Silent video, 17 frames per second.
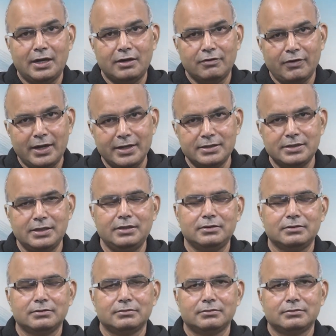
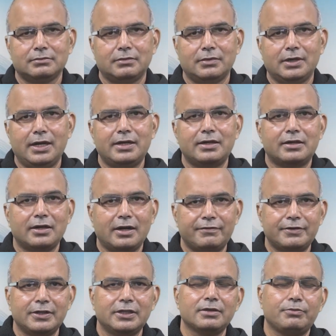advising and
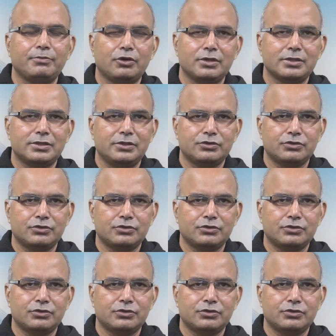drafting the policy.